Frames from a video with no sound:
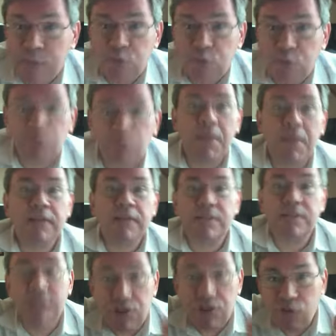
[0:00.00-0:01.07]
we will make
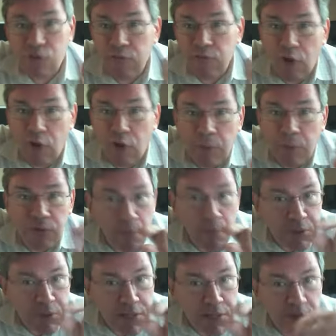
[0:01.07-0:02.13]
discussion forums for
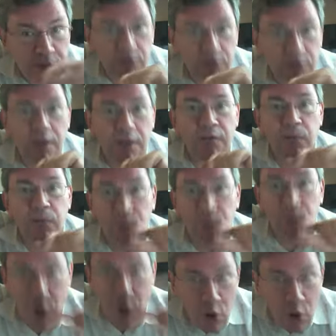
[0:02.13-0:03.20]
particular concepts
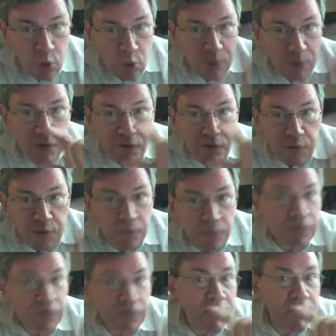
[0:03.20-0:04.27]
where the
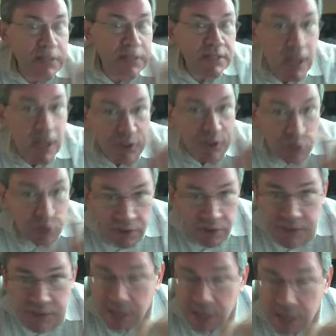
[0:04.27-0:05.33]
students can discuss. You can
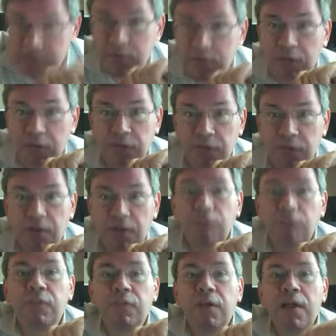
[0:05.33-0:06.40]
discuss among yourselves,
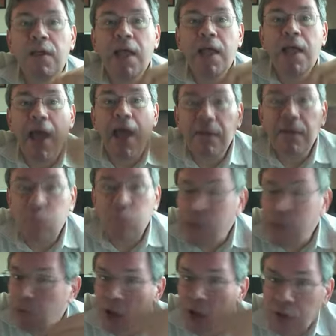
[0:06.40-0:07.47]
and we
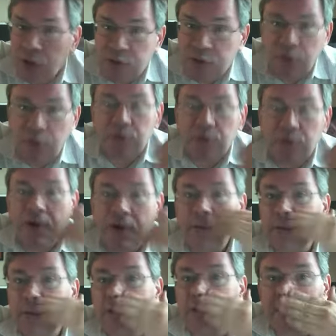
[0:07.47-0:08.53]
will also
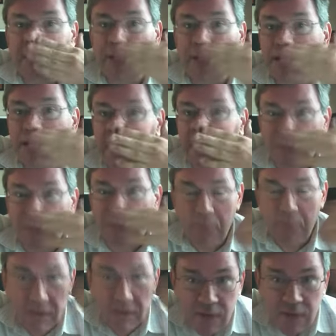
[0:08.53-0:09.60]
participate in this,
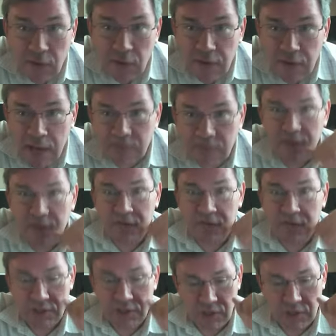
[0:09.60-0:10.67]
myself and the
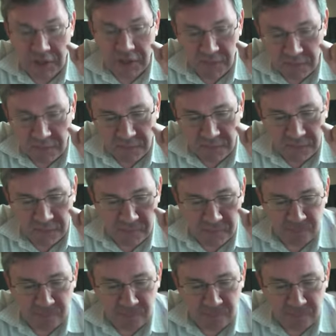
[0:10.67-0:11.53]
teaching assistants.